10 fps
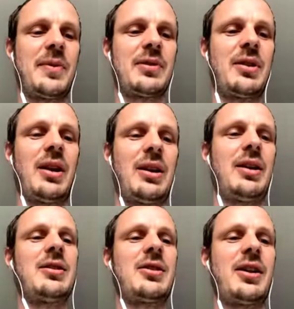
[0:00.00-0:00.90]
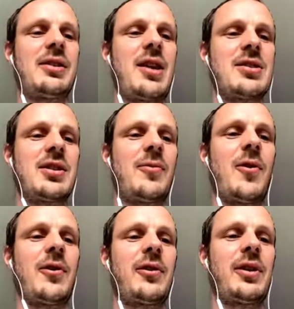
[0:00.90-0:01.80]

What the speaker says: It is kind of testing the water.